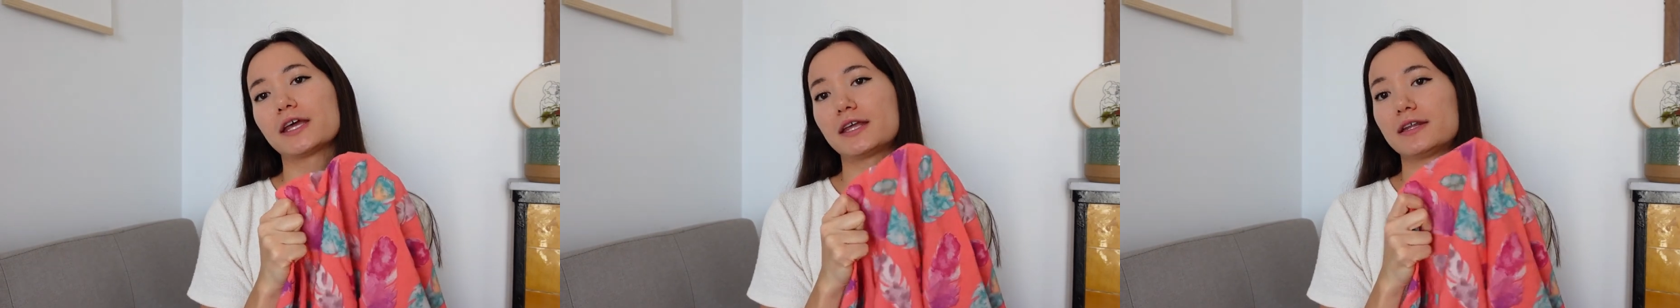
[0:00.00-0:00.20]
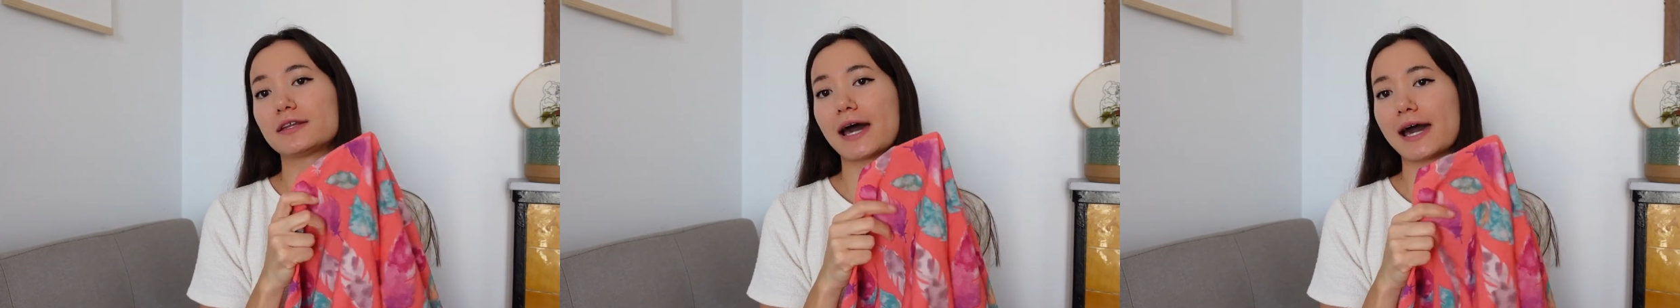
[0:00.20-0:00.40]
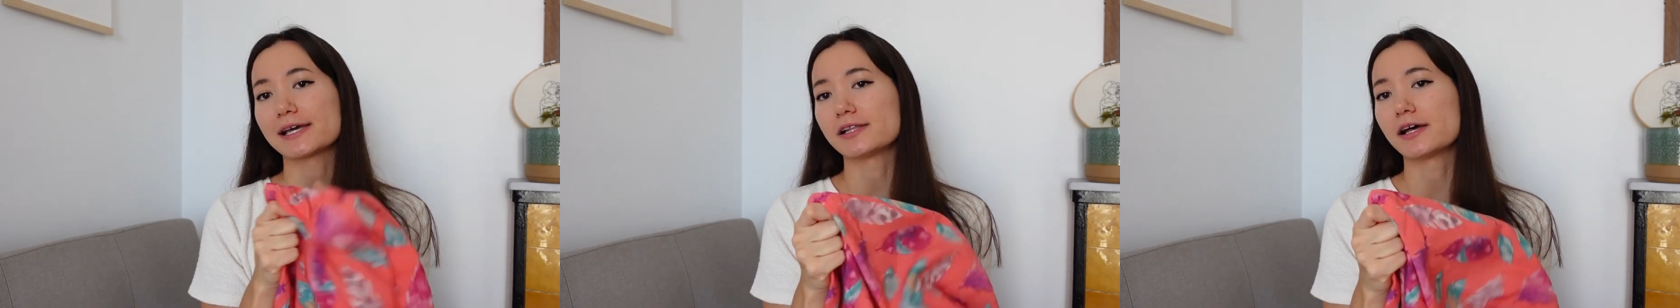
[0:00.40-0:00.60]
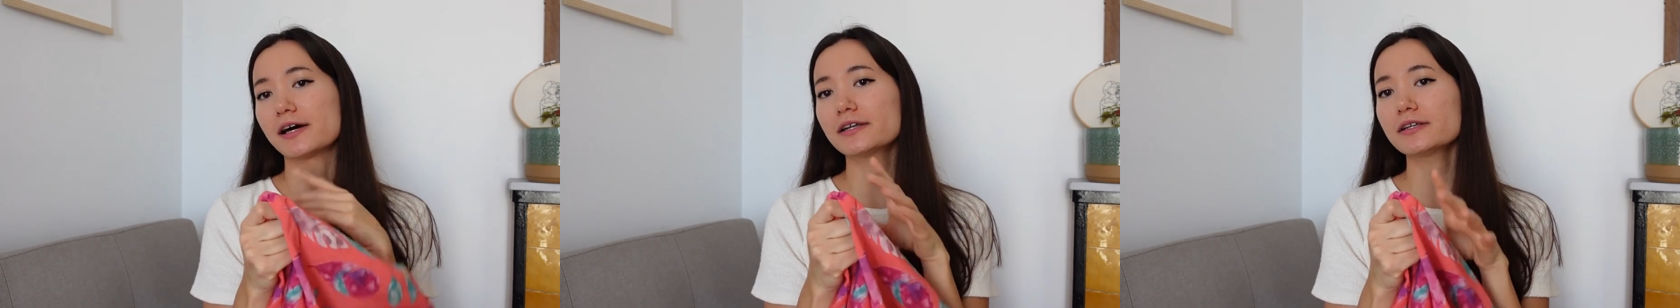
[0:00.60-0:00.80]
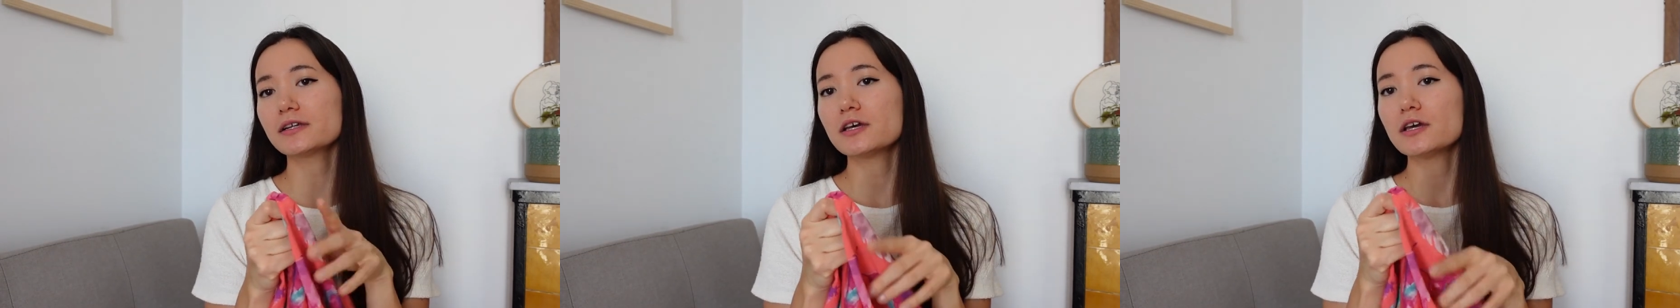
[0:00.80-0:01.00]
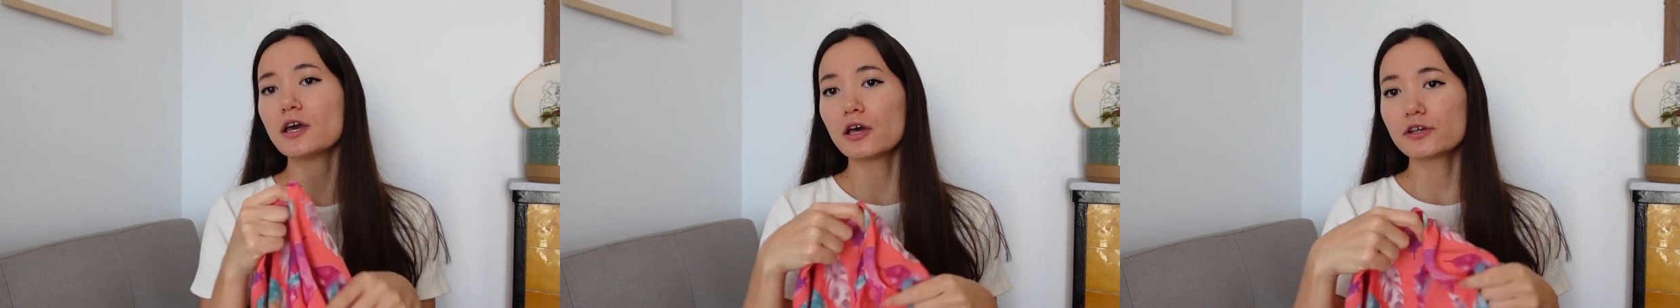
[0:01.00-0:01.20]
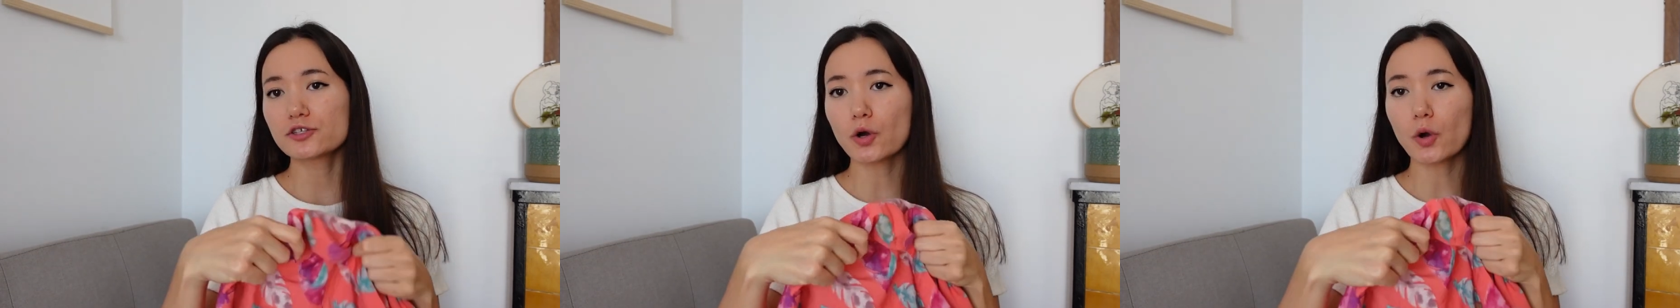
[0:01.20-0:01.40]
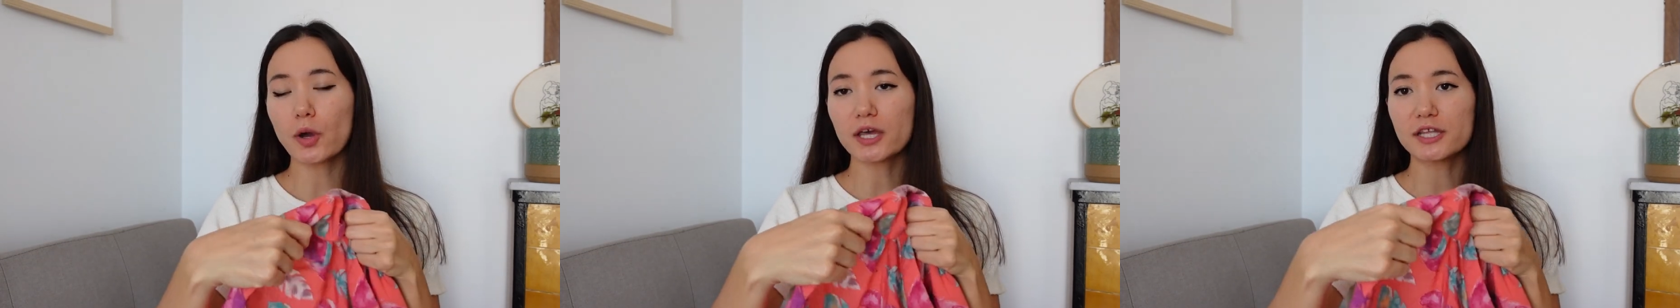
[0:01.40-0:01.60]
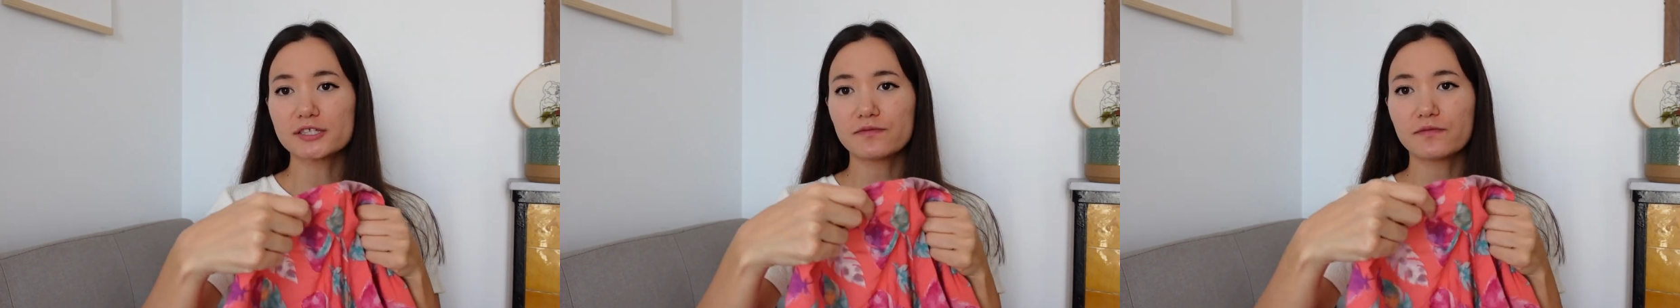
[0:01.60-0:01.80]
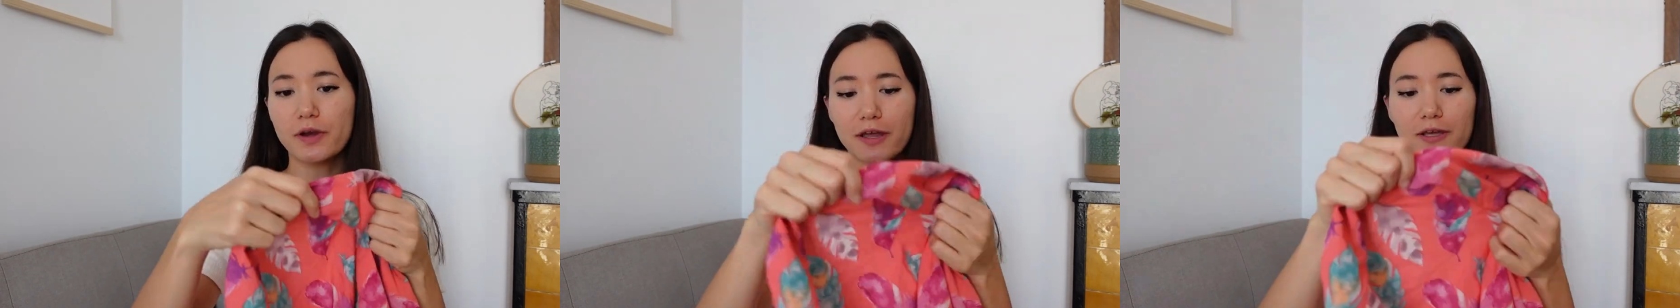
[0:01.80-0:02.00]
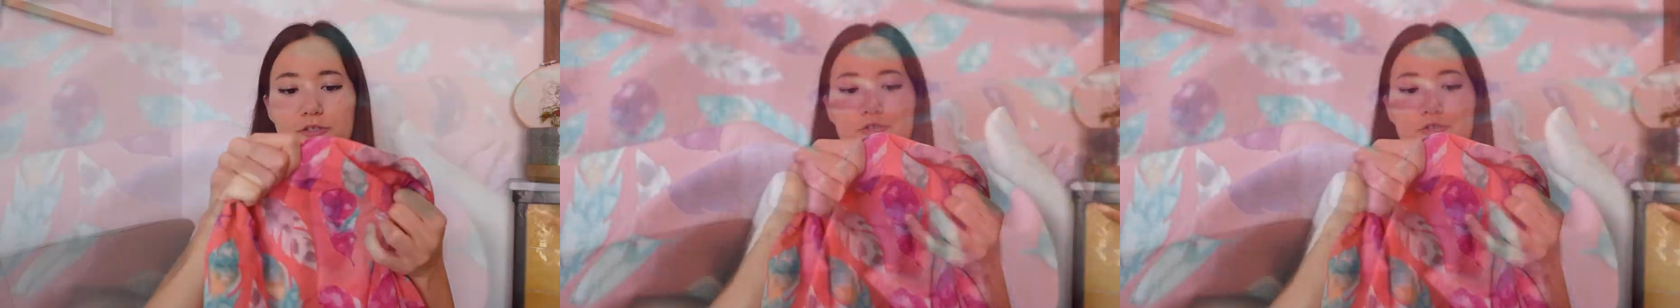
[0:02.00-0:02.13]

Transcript: and nylon. So it's very